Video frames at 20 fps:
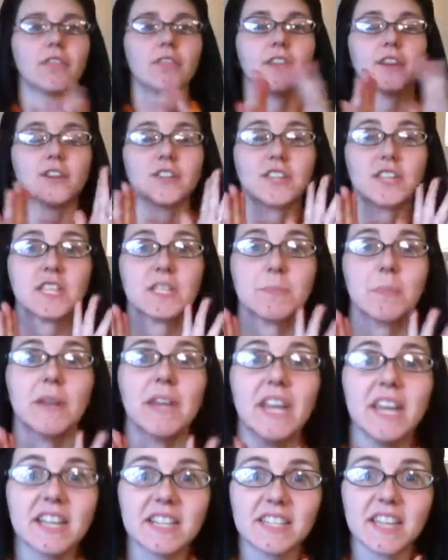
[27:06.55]
There's a
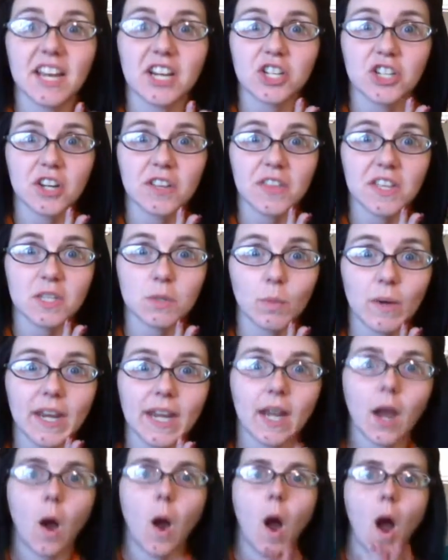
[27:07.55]
spinning section this
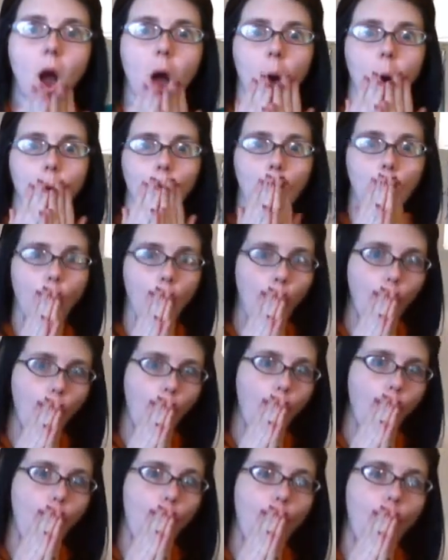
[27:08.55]
week.
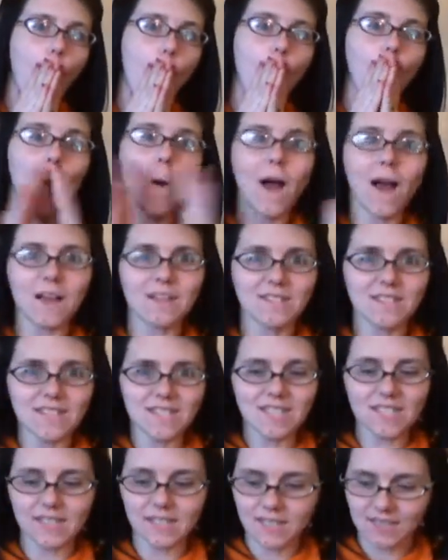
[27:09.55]

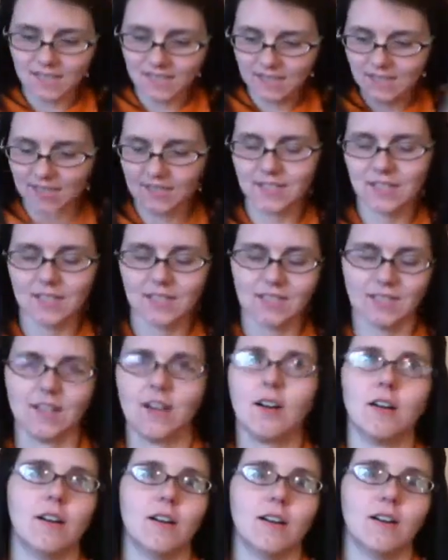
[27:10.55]
What?
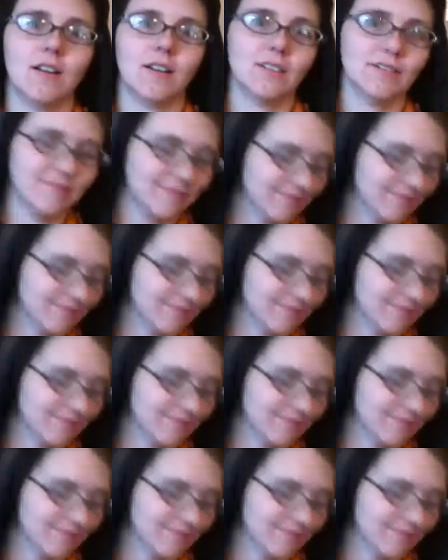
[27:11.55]
Oh.